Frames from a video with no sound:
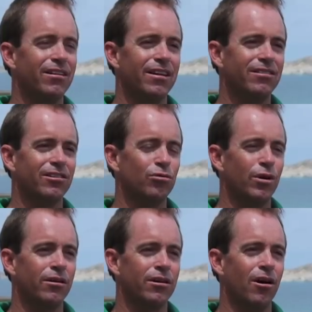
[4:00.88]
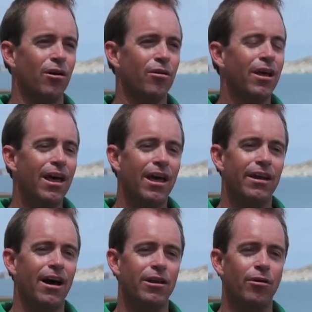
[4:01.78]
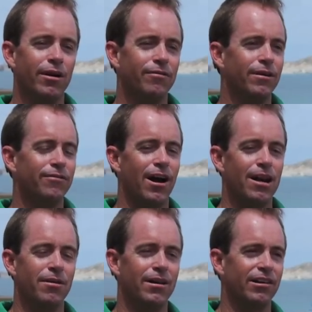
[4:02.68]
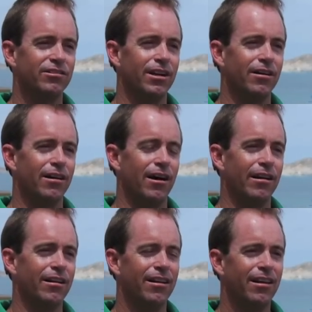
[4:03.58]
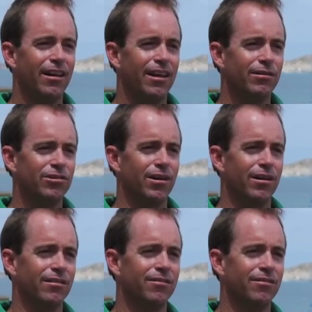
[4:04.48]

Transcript: to let this whale go and not knowing if we'd find him the next day or not was very,